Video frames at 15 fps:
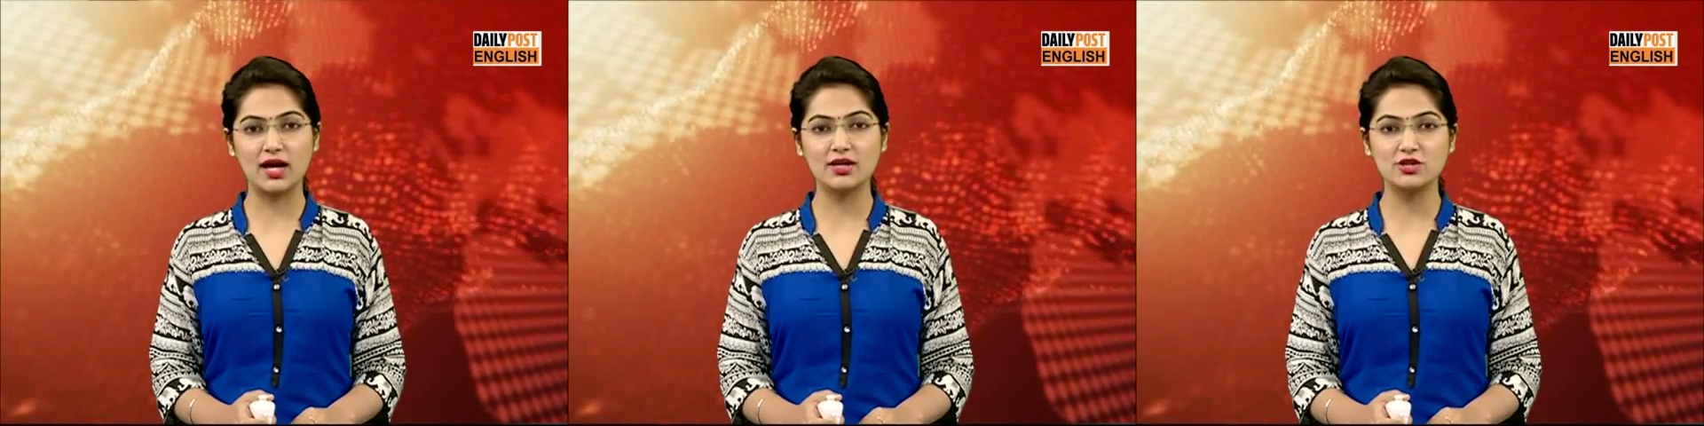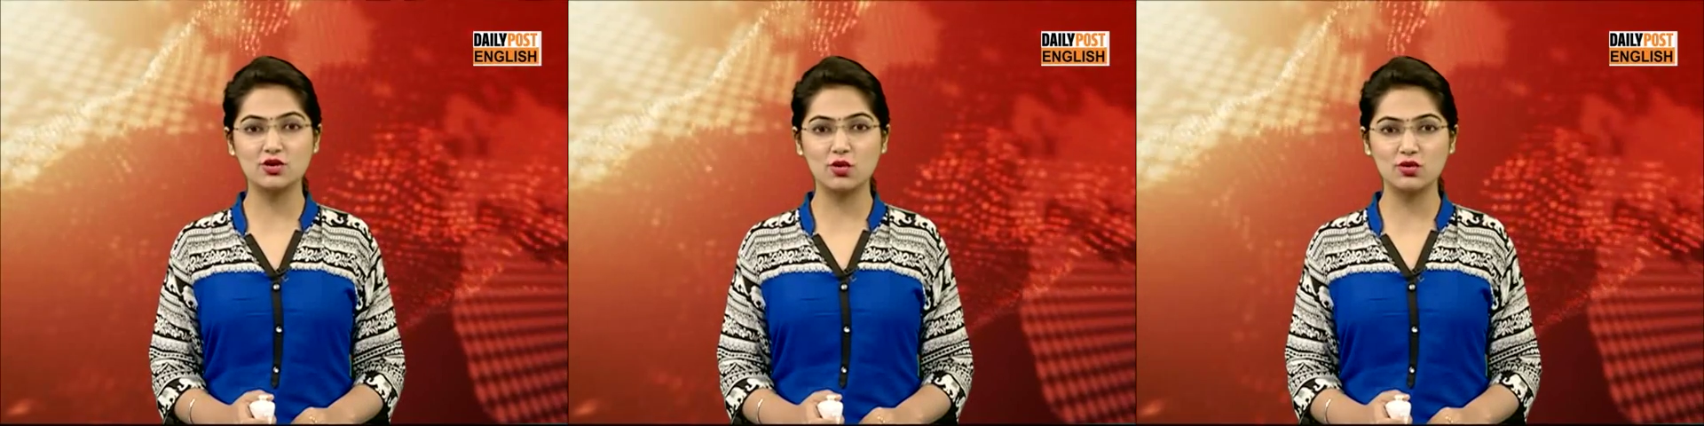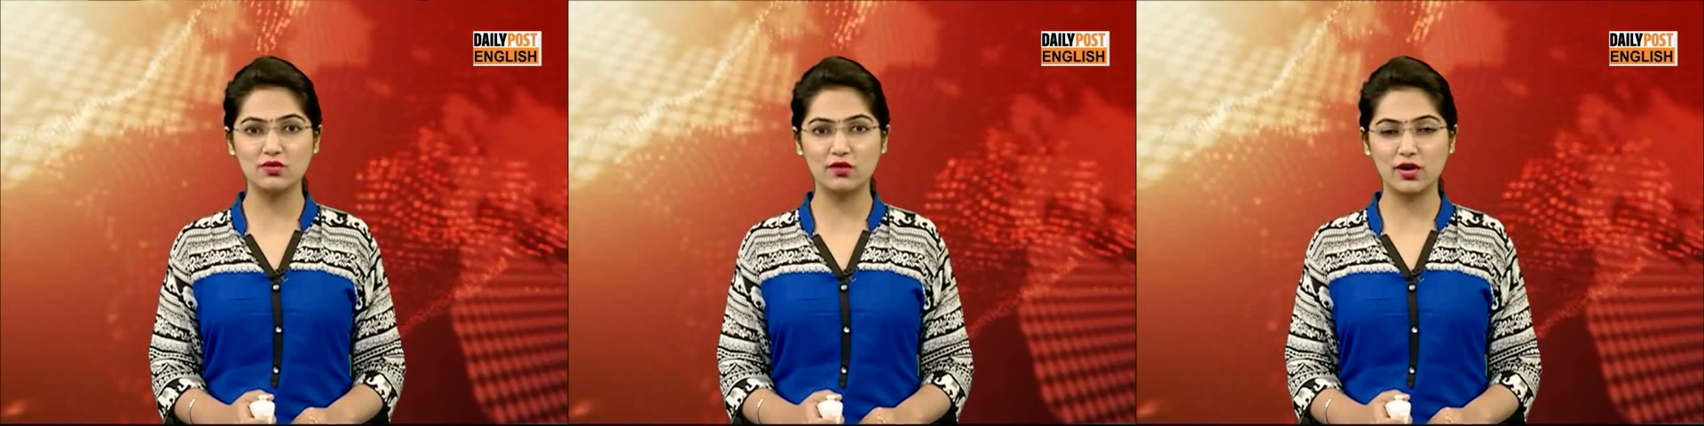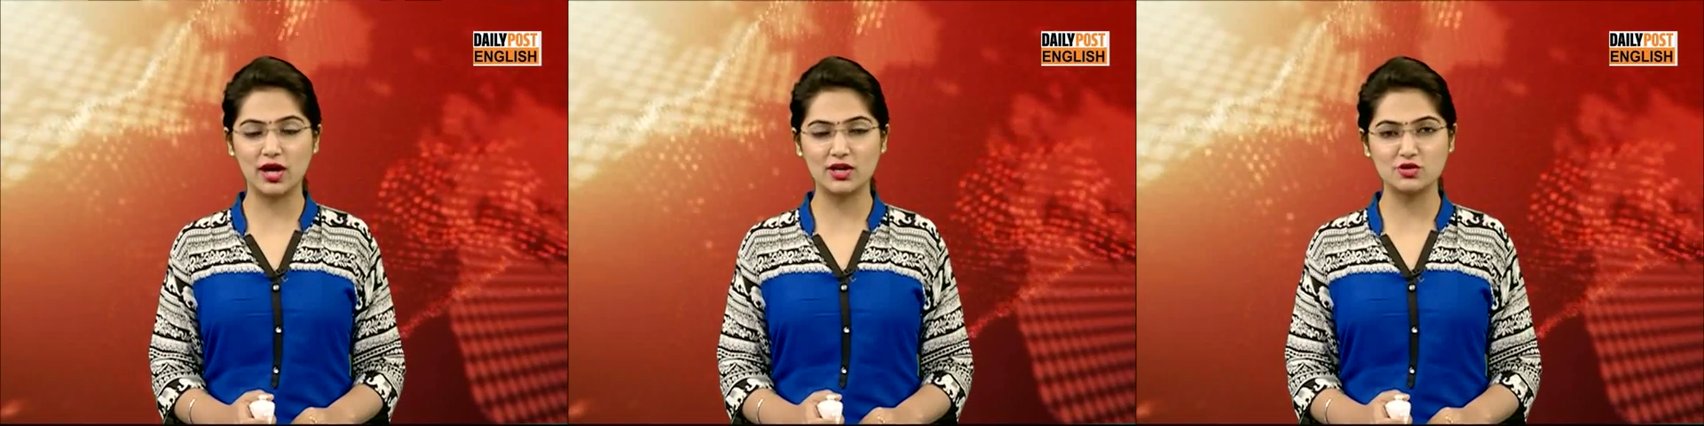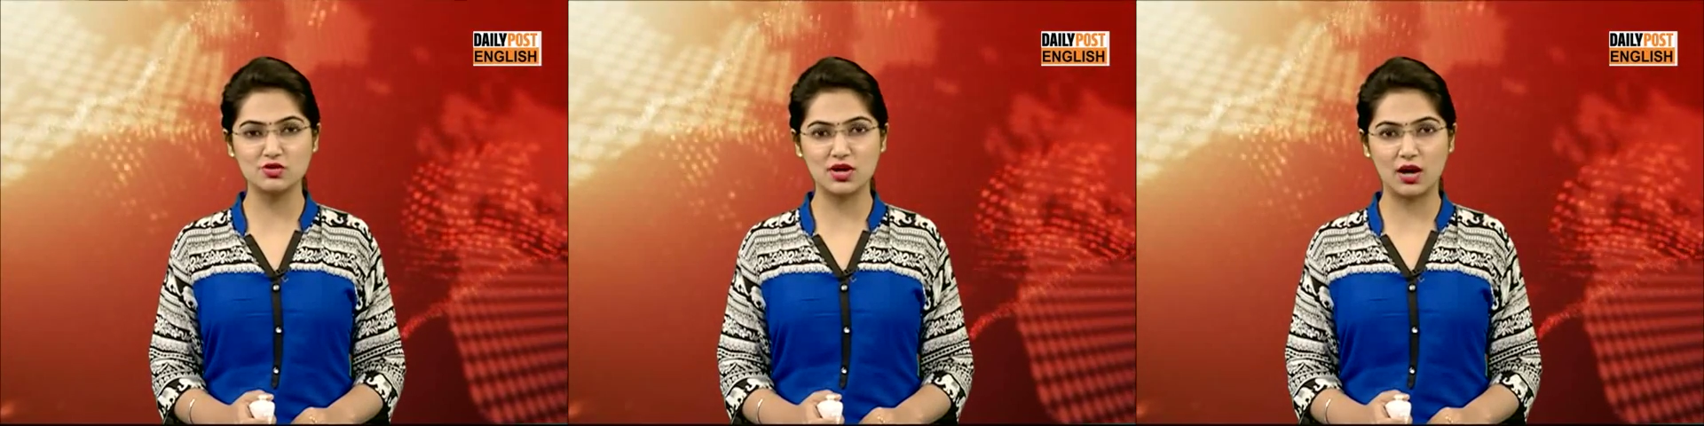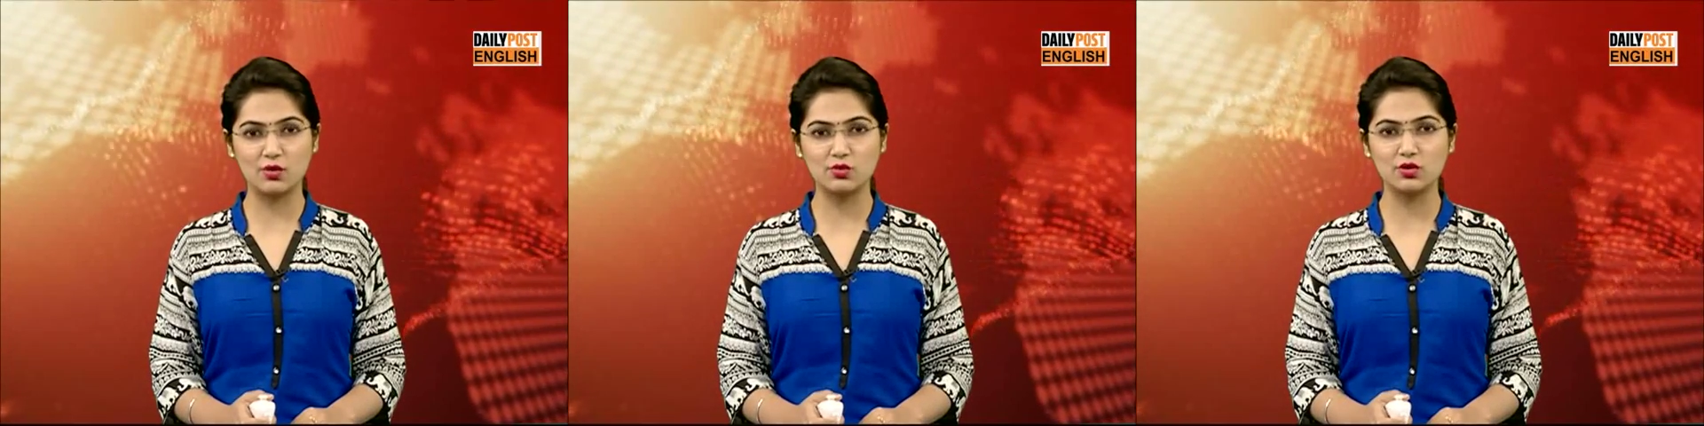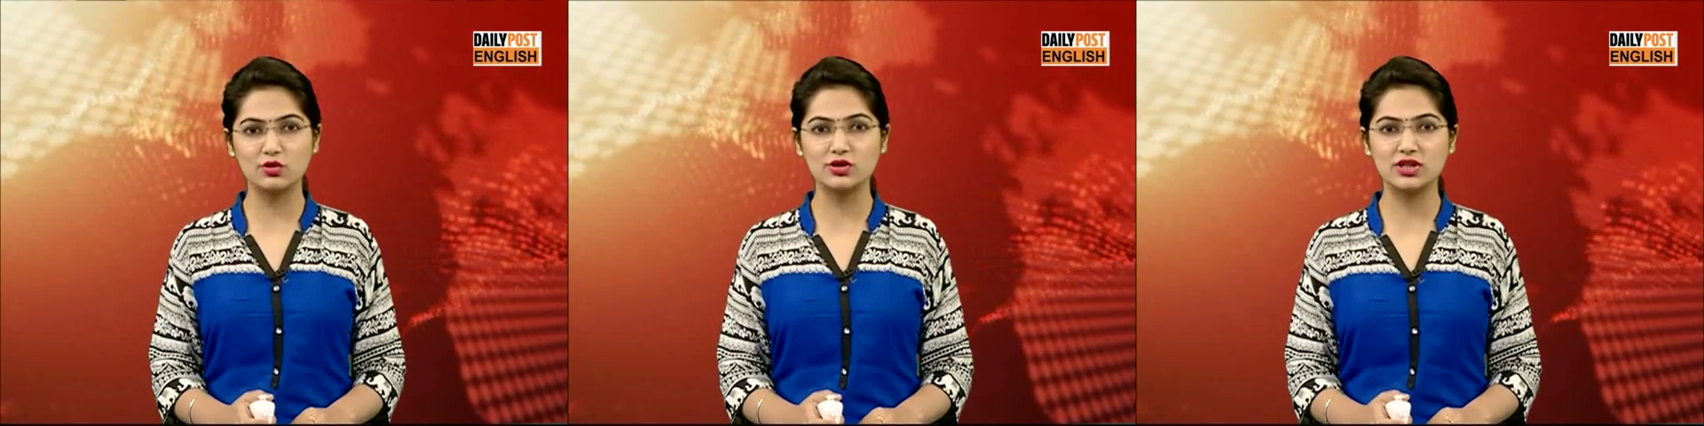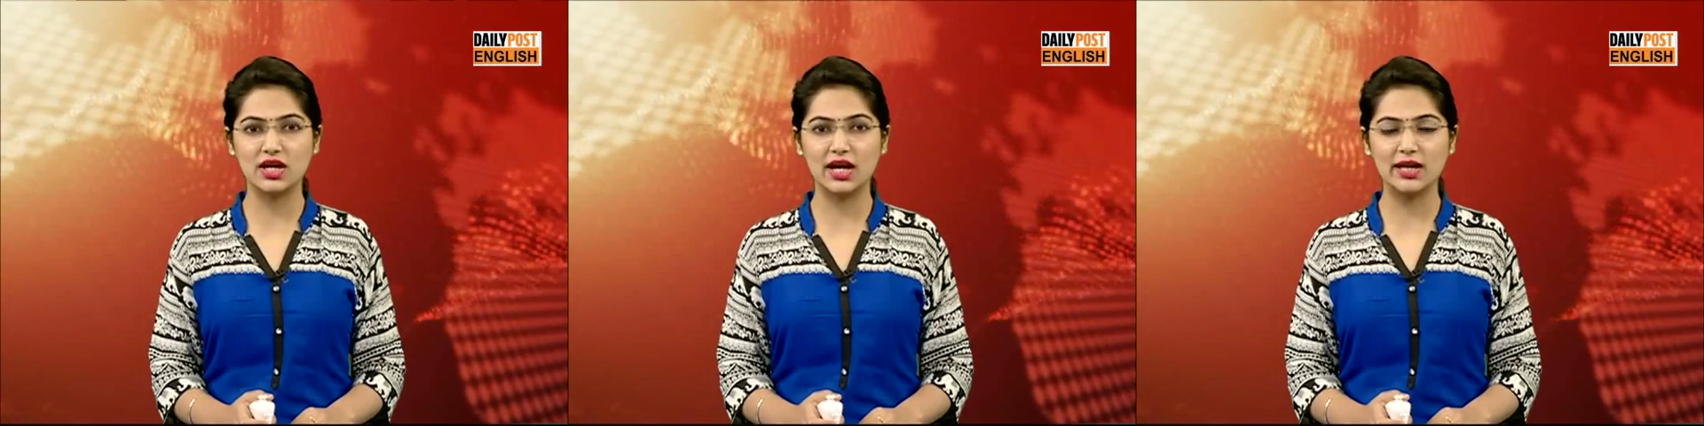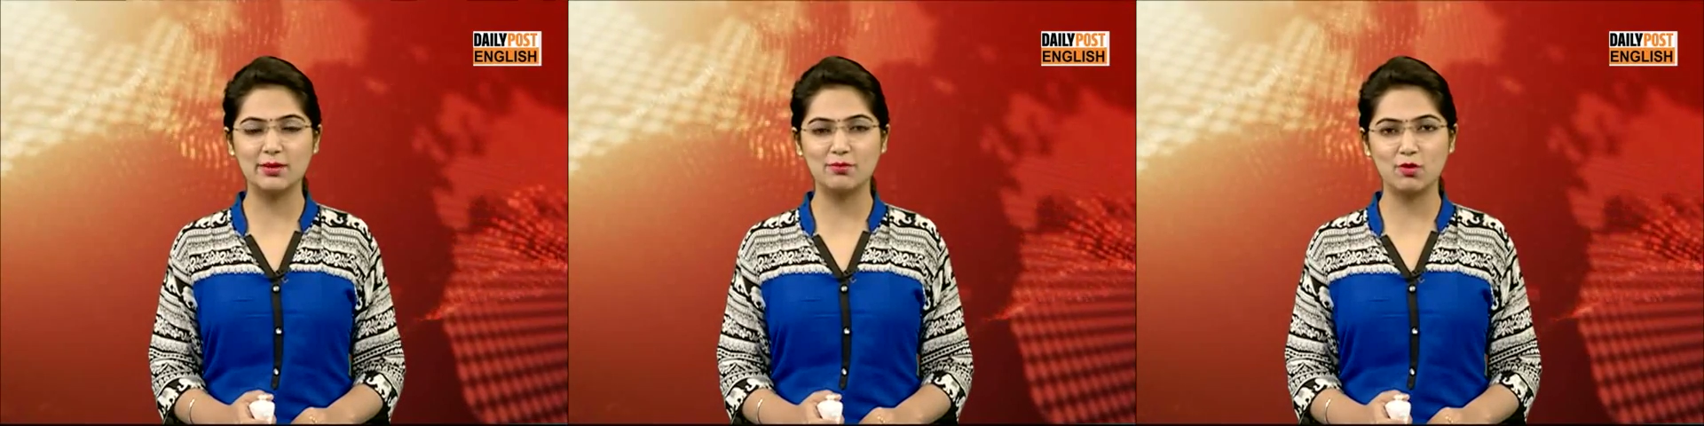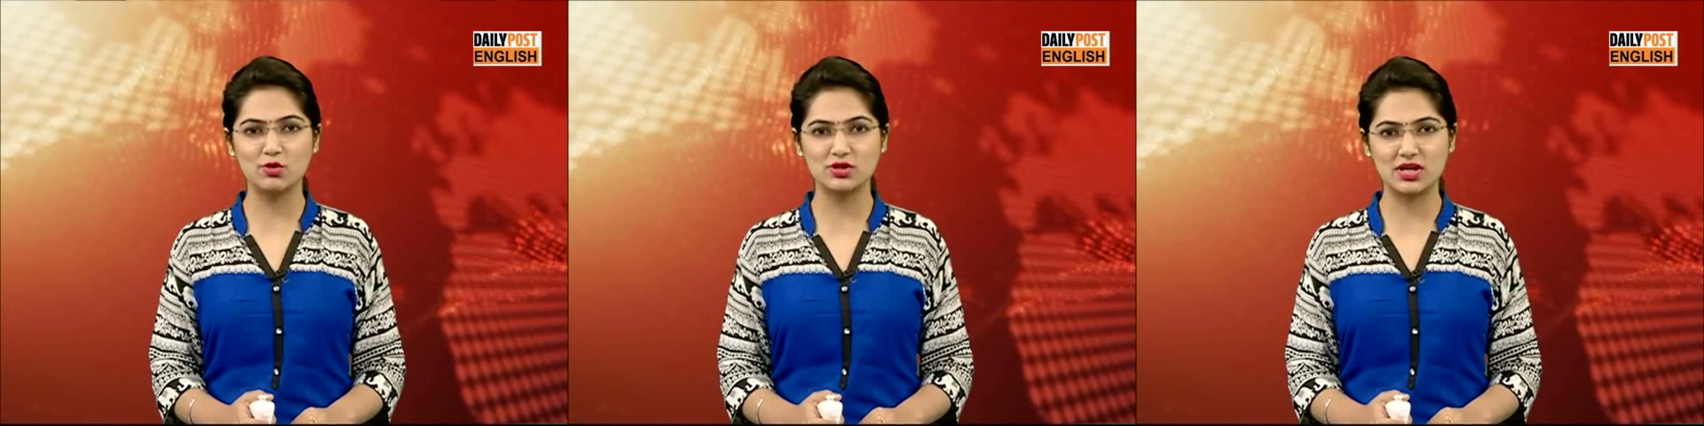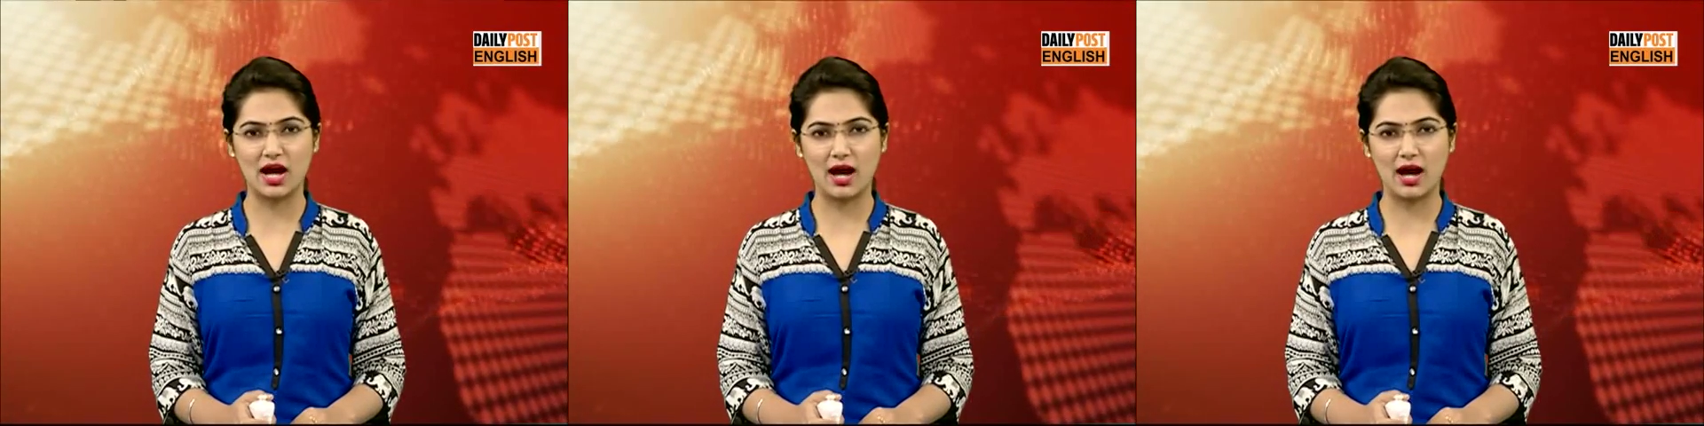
and don't forget to download Daily Post